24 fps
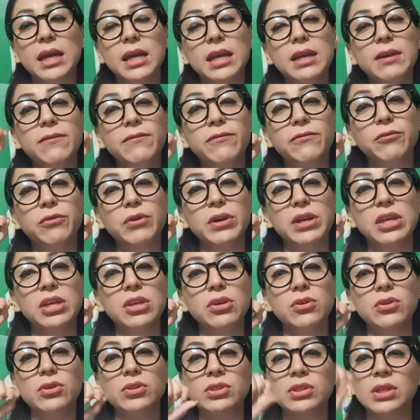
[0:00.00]
if we
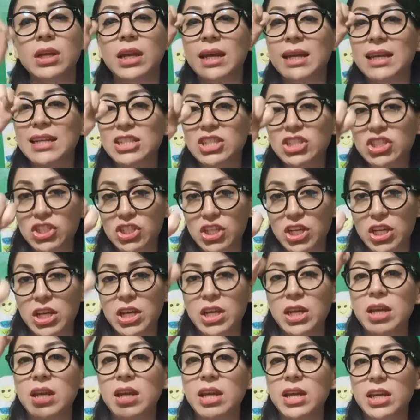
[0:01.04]
use
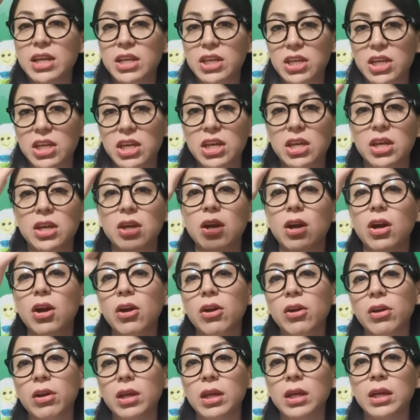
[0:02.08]
she, he,
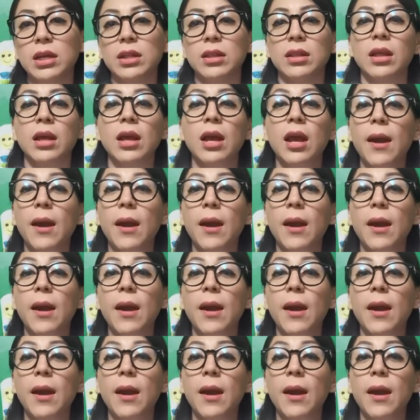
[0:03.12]
or it.